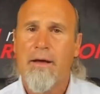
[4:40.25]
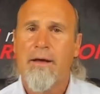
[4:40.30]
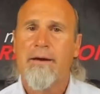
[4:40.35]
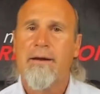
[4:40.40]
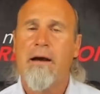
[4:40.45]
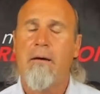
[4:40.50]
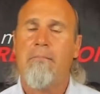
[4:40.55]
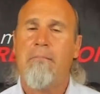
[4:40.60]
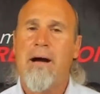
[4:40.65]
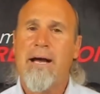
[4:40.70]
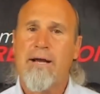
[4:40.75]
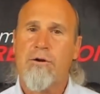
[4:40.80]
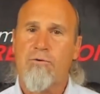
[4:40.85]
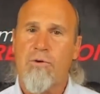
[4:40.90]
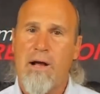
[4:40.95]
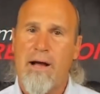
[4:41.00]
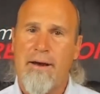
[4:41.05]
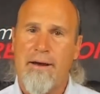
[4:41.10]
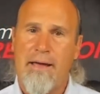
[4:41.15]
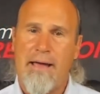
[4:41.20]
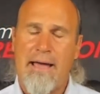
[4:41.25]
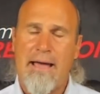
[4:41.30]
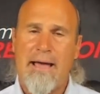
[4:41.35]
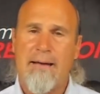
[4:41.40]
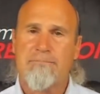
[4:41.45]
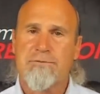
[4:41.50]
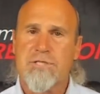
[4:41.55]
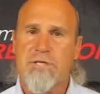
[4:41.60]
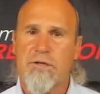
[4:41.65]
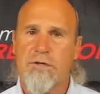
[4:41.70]
Now, Micron,
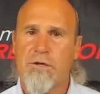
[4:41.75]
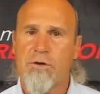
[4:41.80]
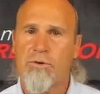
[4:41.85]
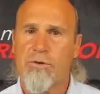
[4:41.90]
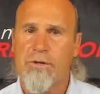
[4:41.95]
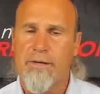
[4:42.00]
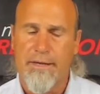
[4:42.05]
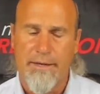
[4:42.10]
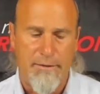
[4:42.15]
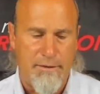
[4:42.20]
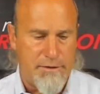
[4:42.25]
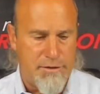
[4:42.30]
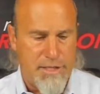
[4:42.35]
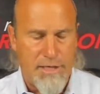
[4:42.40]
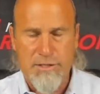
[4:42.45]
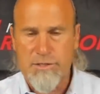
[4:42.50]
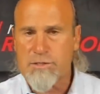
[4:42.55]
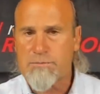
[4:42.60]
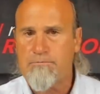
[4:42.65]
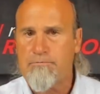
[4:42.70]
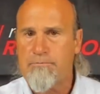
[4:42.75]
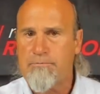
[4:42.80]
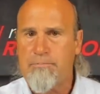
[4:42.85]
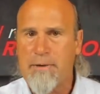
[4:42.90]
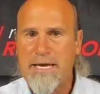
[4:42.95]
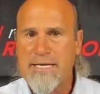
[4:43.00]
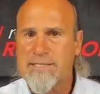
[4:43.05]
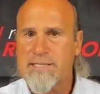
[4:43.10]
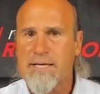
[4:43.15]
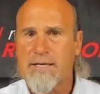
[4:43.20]
absolutely, this
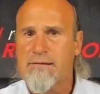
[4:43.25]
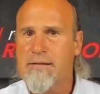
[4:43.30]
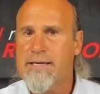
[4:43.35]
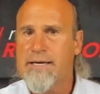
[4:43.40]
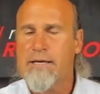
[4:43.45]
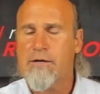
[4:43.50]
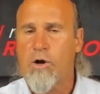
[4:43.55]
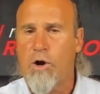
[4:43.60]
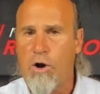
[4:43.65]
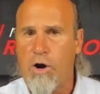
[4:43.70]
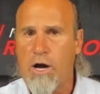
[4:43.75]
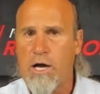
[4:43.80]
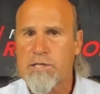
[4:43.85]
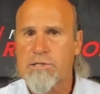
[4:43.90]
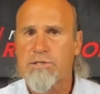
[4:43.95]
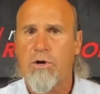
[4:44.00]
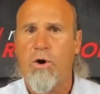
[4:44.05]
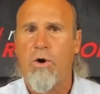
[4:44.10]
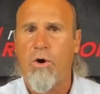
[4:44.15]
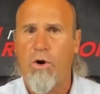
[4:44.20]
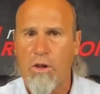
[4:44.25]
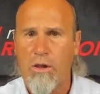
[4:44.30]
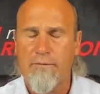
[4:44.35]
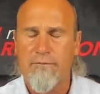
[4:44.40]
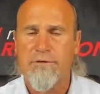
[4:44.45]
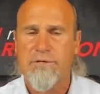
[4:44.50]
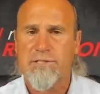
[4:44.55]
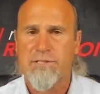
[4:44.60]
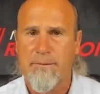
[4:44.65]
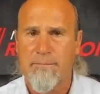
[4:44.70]
basically caused all of
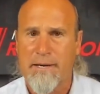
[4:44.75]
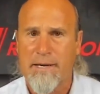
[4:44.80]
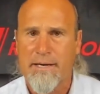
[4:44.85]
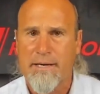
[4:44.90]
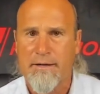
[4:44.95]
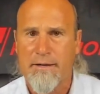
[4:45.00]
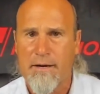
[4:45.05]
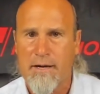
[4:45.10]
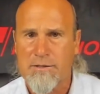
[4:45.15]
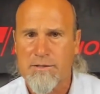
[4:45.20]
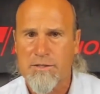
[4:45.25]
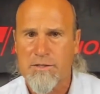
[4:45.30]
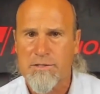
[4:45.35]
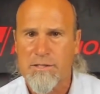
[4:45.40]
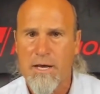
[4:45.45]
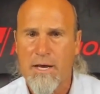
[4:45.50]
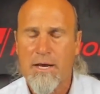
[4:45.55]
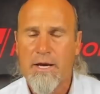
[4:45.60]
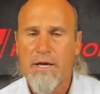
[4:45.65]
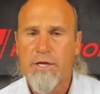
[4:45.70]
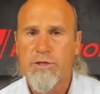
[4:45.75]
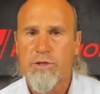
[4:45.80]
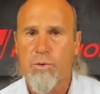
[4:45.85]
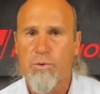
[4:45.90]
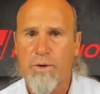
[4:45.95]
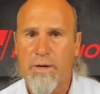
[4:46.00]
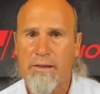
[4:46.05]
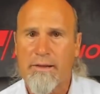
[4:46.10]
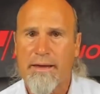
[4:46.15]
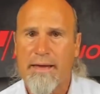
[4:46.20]
the semiconductors to
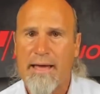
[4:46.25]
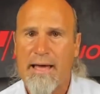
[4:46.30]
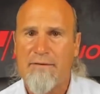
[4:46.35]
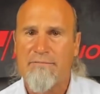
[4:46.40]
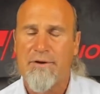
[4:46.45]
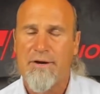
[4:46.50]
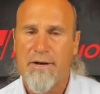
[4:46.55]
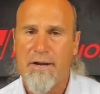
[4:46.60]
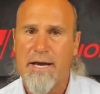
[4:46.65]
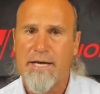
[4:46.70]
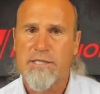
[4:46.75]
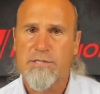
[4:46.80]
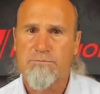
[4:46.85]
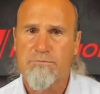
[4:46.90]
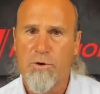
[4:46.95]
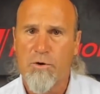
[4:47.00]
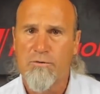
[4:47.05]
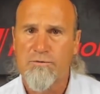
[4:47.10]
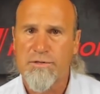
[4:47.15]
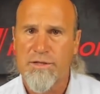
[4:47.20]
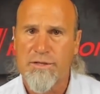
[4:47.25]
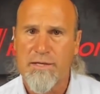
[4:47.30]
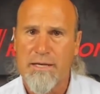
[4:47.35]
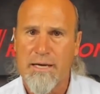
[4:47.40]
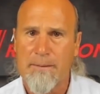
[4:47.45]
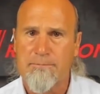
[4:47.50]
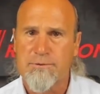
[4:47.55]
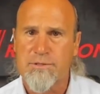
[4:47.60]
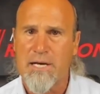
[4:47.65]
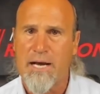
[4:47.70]
really have a nice move to the
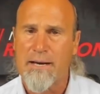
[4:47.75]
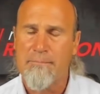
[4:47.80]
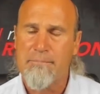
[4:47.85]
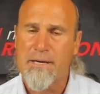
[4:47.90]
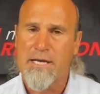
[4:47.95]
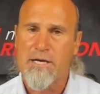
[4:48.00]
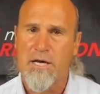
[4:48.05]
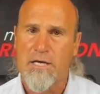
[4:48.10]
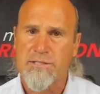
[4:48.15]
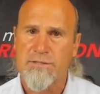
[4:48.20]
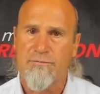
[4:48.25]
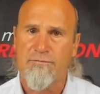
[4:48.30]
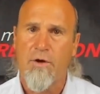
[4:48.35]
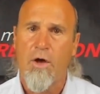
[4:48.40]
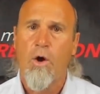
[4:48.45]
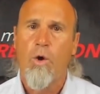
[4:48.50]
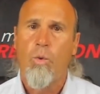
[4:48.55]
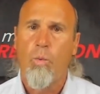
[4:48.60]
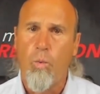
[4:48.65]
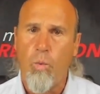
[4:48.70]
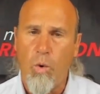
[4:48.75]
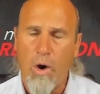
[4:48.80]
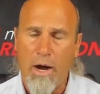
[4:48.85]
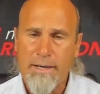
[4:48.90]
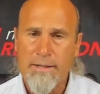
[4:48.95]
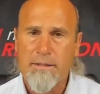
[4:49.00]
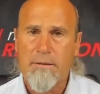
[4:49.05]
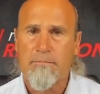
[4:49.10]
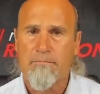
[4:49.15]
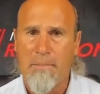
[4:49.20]
upside because of
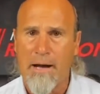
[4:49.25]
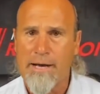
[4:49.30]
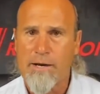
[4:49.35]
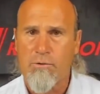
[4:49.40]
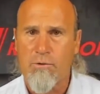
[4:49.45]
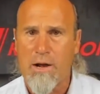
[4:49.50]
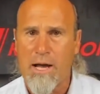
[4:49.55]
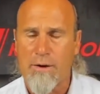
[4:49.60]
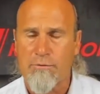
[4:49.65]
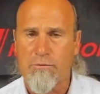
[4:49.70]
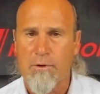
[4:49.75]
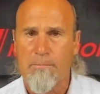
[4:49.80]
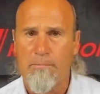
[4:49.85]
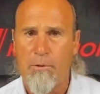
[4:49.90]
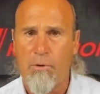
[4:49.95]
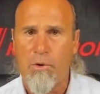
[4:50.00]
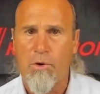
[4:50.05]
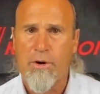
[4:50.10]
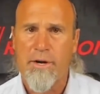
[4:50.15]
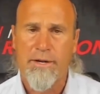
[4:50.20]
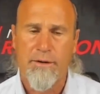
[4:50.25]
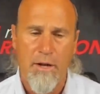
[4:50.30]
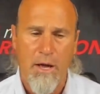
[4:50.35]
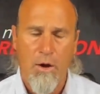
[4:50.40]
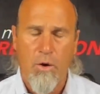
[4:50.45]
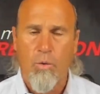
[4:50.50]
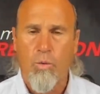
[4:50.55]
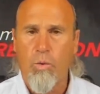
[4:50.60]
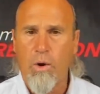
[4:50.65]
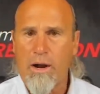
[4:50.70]
what Micron reported,
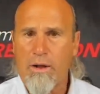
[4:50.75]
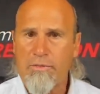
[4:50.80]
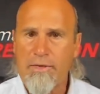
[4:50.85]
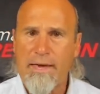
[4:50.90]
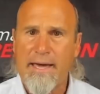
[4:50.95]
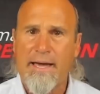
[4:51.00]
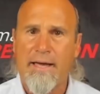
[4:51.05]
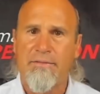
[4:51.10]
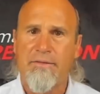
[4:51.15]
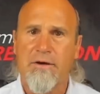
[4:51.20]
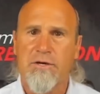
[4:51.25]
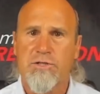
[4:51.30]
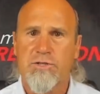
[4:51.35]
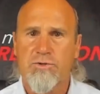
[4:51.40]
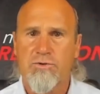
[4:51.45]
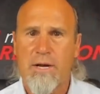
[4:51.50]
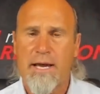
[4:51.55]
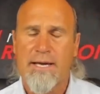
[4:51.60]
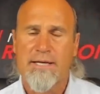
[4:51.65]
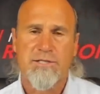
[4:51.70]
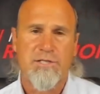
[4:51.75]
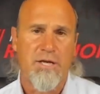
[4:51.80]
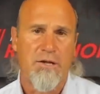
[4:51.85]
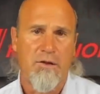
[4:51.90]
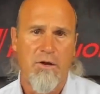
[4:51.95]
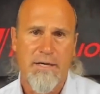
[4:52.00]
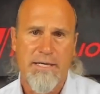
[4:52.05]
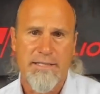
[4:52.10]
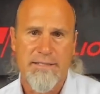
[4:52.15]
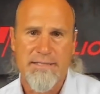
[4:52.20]
where they had their strengths. You
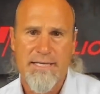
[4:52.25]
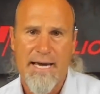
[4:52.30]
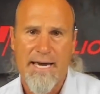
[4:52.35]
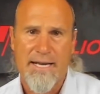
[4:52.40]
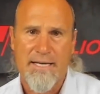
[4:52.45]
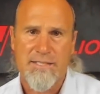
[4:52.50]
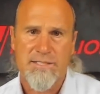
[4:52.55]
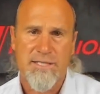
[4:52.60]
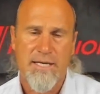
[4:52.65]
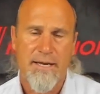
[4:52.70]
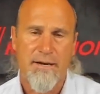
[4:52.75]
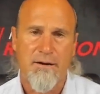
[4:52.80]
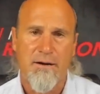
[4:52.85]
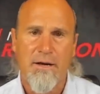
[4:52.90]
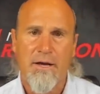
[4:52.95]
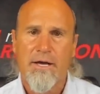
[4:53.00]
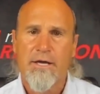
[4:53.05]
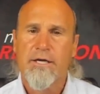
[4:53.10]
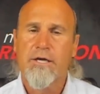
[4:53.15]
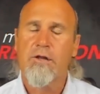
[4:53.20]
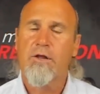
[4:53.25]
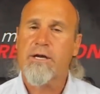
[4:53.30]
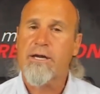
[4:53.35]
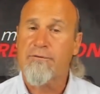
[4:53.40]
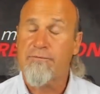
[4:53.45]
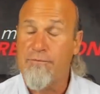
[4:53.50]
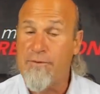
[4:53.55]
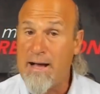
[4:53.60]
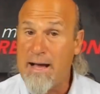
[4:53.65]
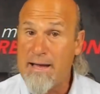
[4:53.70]
look at data center, you look
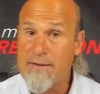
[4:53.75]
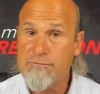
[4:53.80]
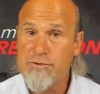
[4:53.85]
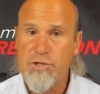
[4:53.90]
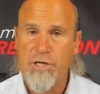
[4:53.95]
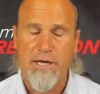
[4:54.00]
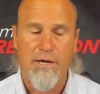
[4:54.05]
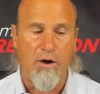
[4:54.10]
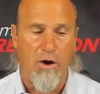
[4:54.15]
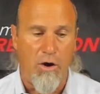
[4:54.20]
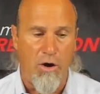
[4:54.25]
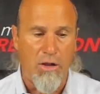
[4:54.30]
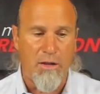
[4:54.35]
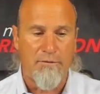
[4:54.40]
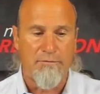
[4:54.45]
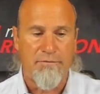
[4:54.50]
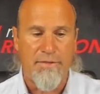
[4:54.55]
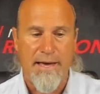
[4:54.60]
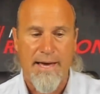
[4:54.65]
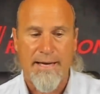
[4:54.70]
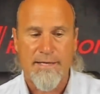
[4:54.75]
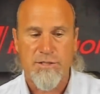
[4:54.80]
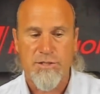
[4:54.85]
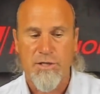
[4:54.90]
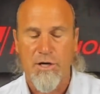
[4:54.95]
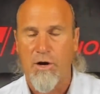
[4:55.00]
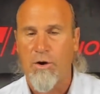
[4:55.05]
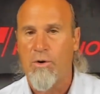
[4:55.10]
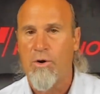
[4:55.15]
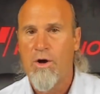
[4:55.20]
at 5G, all of that.
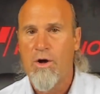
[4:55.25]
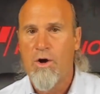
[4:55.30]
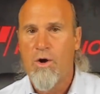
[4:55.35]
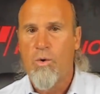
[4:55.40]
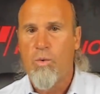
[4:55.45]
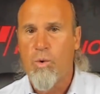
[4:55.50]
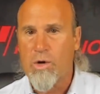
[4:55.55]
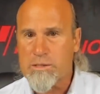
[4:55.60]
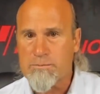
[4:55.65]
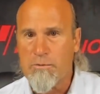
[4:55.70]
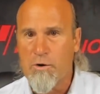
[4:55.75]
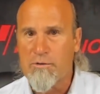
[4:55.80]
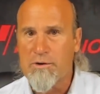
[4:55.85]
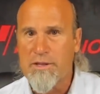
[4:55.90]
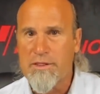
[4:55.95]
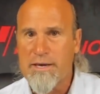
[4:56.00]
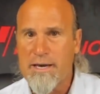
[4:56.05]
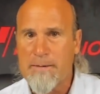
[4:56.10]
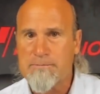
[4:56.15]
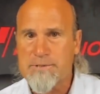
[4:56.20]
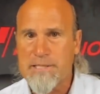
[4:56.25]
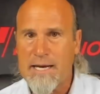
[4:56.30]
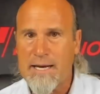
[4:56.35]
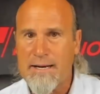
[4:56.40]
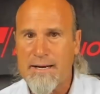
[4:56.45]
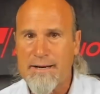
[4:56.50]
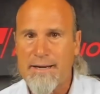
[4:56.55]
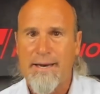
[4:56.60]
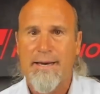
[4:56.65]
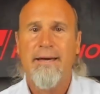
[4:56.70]
So What's moving to the upside
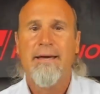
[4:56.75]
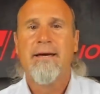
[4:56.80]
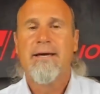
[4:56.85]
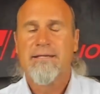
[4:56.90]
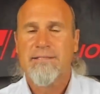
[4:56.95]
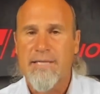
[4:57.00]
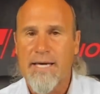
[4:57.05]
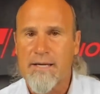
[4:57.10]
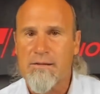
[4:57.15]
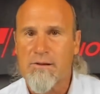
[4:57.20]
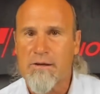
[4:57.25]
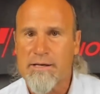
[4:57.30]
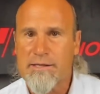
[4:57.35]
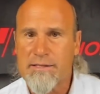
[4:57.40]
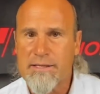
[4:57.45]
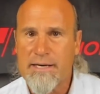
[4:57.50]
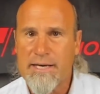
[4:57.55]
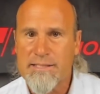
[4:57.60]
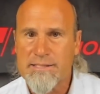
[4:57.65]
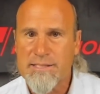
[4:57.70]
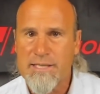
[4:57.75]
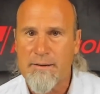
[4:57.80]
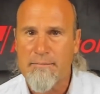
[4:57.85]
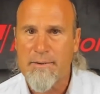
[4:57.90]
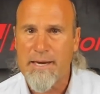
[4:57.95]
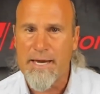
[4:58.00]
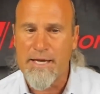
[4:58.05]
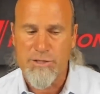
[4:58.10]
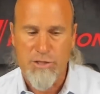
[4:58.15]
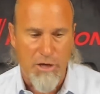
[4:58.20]
today? Take a look at the
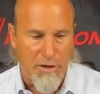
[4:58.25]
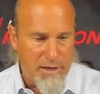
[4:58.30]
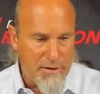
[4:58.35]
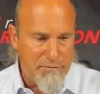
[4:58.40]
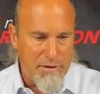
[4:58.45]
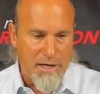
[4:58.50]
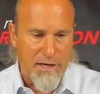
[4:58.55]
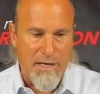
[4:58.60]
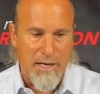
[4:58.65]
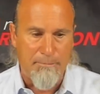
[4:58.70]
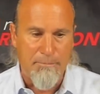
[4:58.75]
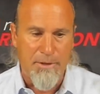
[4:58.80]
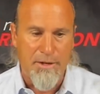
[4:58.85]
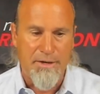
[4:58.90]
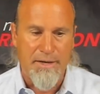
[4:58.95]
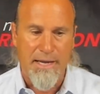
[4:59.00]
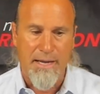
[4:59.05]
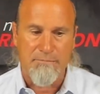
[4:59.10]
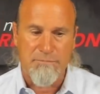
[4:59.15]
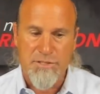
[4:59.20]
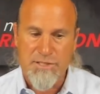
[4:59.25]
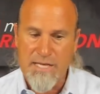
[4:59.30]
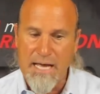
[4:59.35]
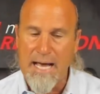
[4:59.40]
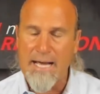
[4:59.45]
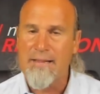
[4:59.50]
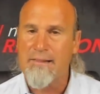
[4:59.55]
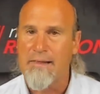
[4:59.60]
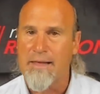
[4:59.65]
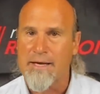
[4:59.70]
SMH. I'll give you a couple of names.
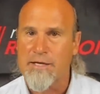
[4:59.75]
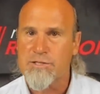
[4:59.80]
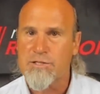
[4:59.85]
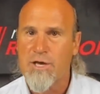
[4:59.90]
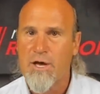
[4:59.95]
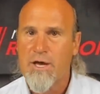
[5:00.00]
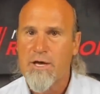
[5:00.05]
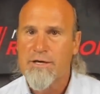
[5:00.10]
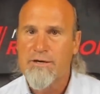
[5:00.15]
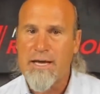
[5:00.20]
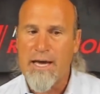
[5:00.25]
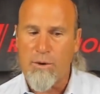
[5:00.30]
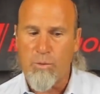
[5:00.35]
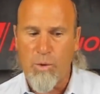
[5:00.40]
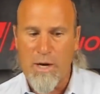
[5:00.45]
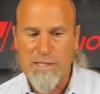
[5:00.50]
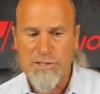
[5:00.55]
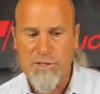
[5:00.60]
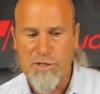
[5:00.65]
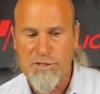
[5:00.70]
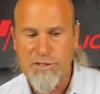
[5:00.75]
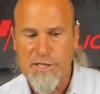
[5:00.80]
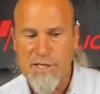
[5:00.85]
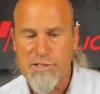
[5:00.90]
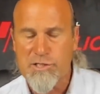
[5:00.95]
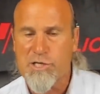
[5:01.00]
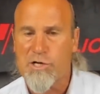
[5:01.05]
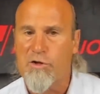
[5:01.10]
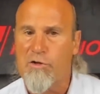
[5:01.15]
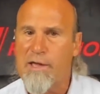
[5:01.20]
Xilinx. You got Western Digital,